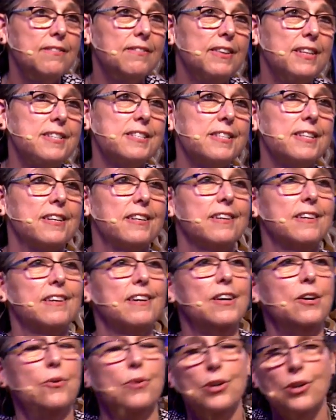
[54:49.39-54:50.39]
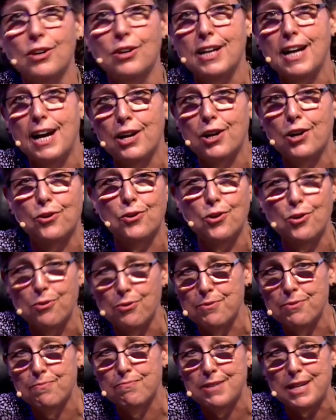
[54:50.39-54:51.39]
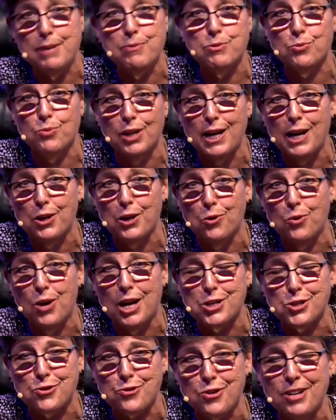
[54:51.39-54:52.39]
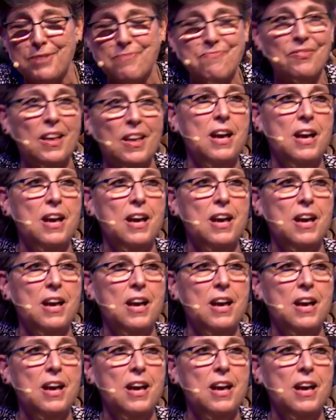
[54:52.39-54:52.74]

Listen, we all got our own teams we got to watch, right?